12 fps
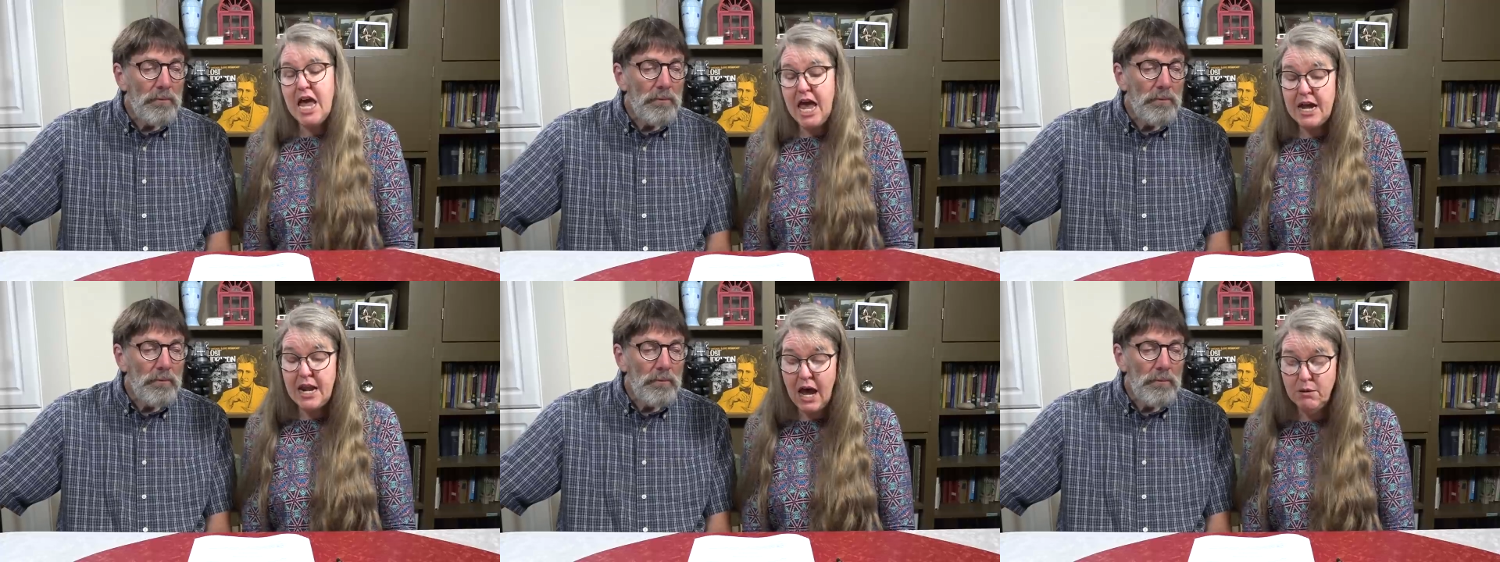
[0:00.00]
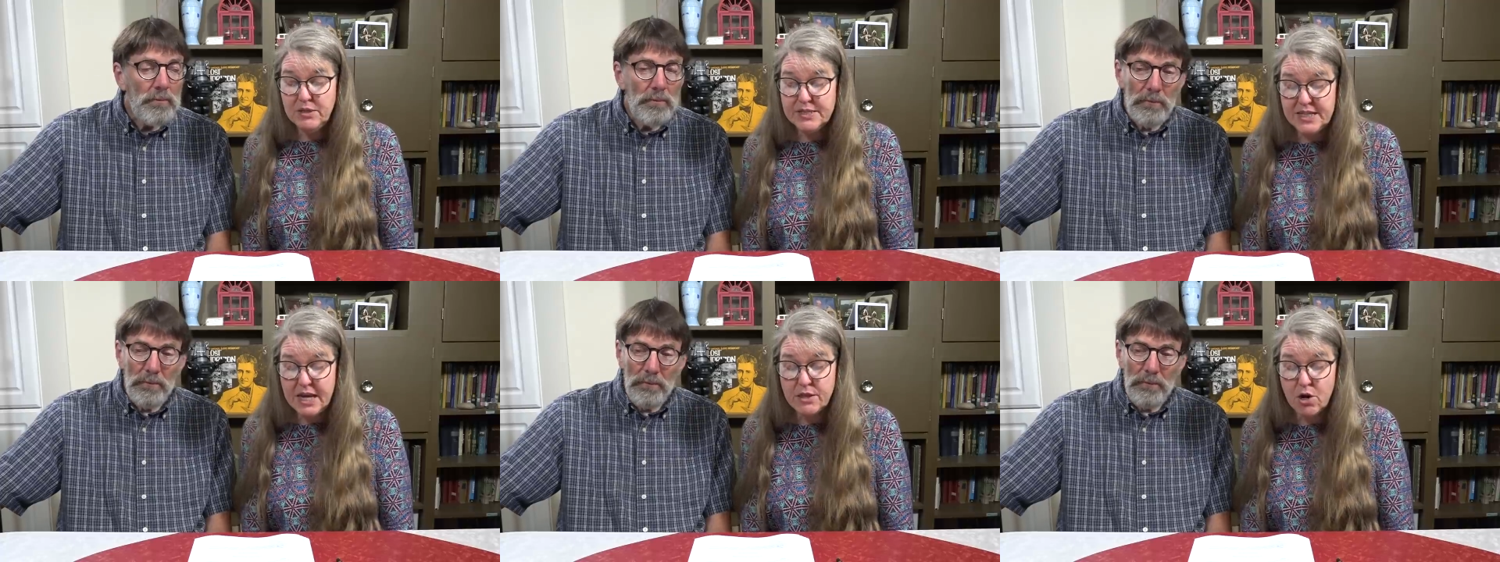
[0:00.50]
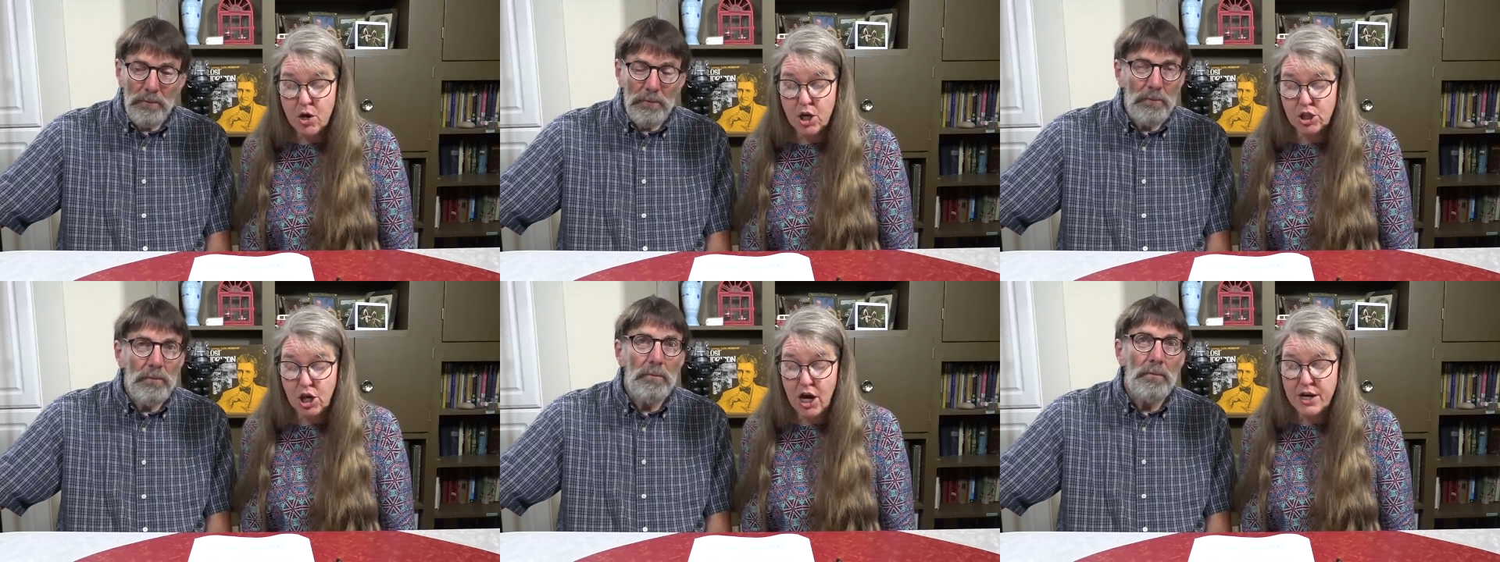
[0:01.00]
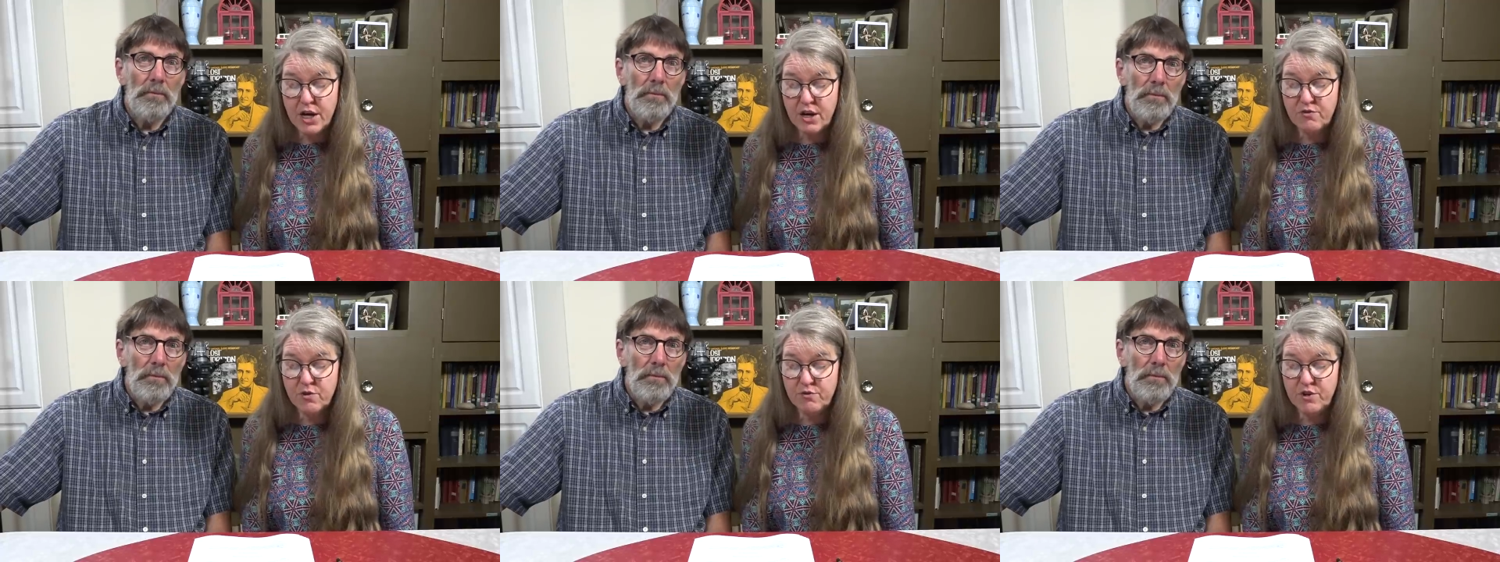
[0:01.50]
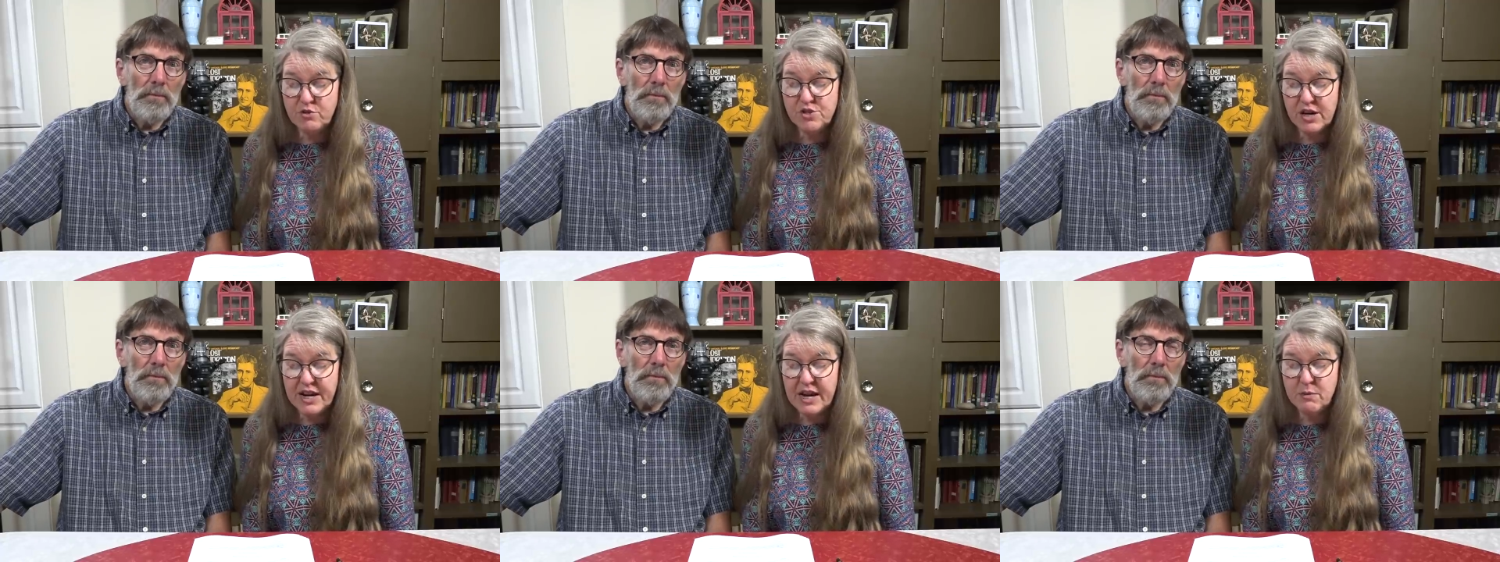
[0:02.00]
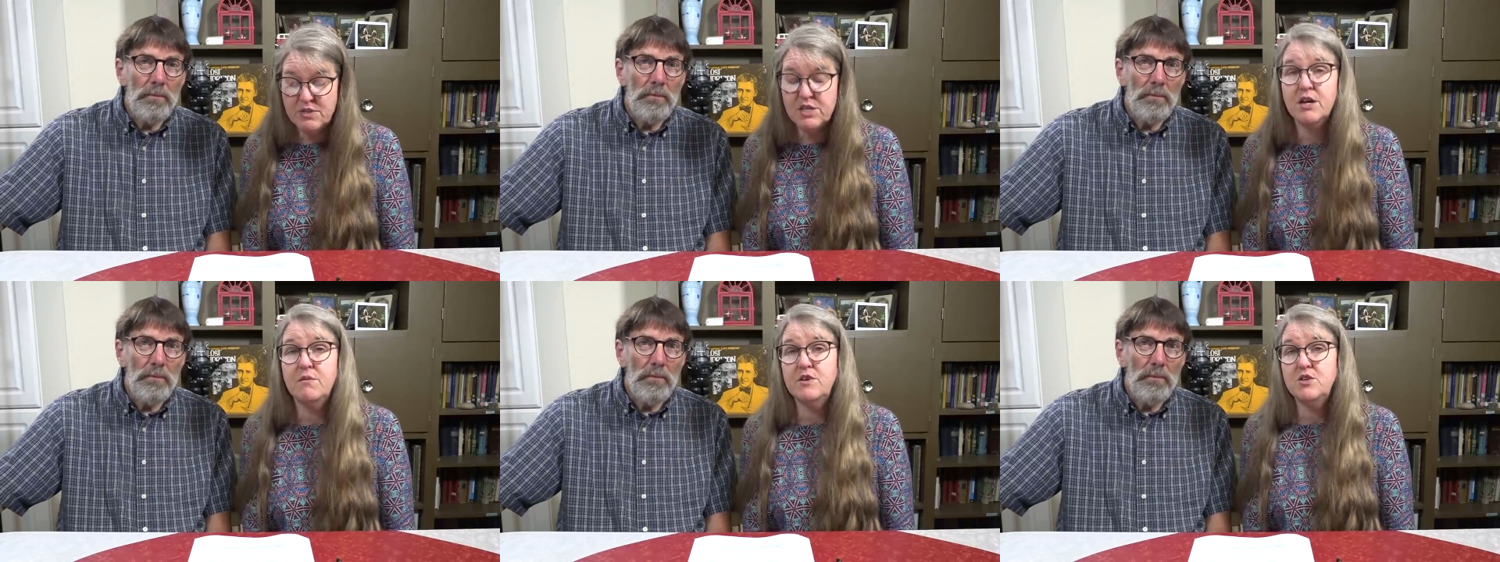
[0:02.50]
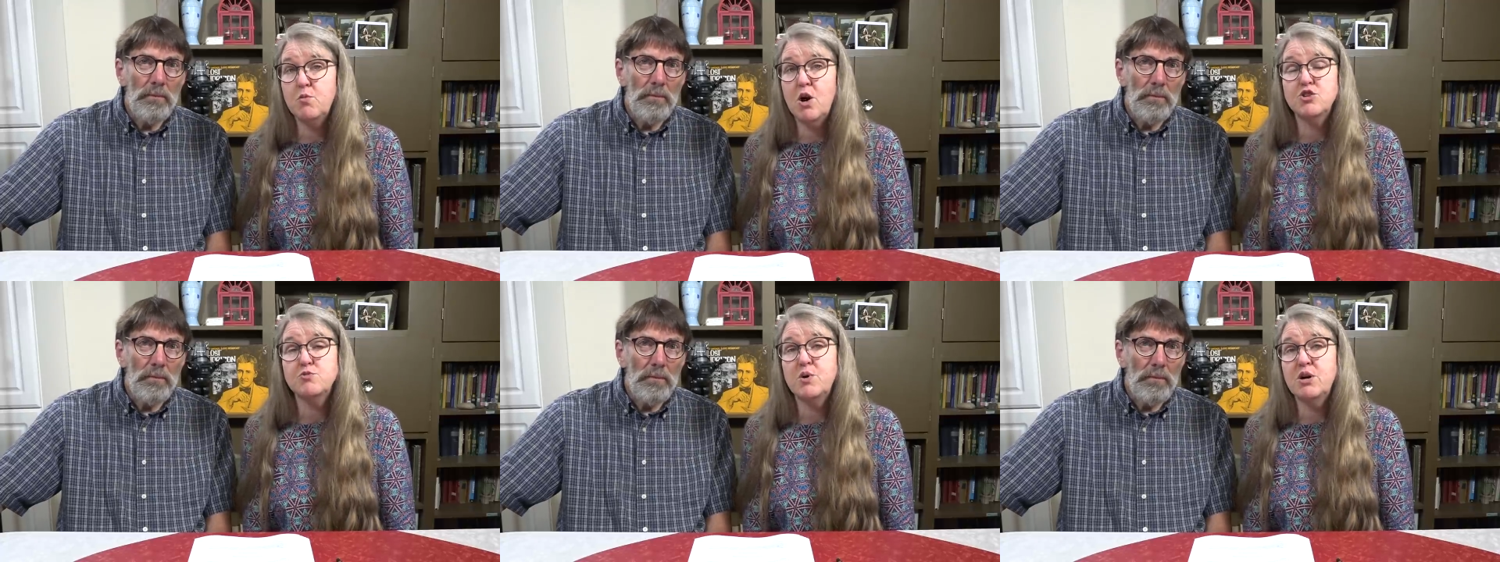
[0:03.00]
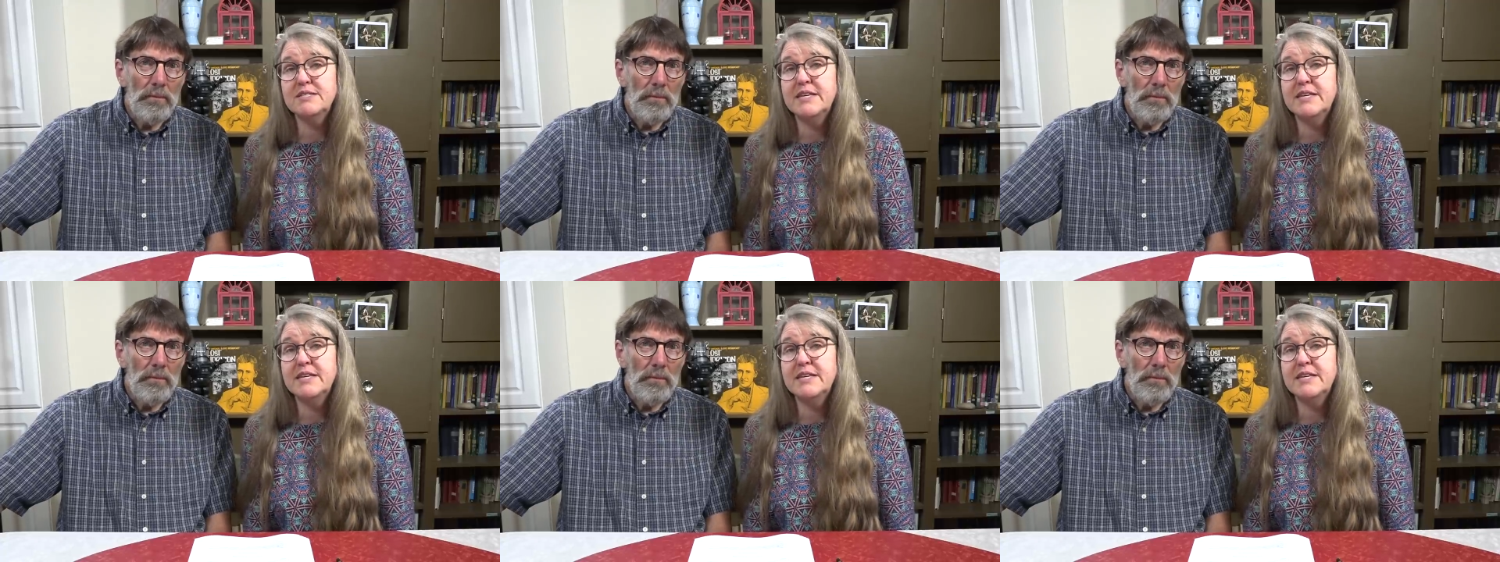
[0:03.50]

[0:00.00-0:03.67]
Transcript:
Speaker 1: and I will say there are a lot of reviews on Amazon on these Wash Balls,